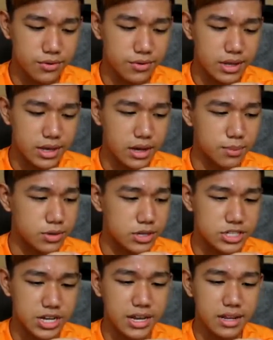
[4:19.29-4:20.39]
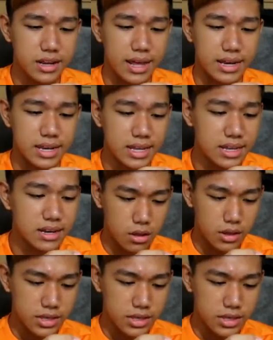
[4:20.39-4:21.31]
really appreciate it and need it.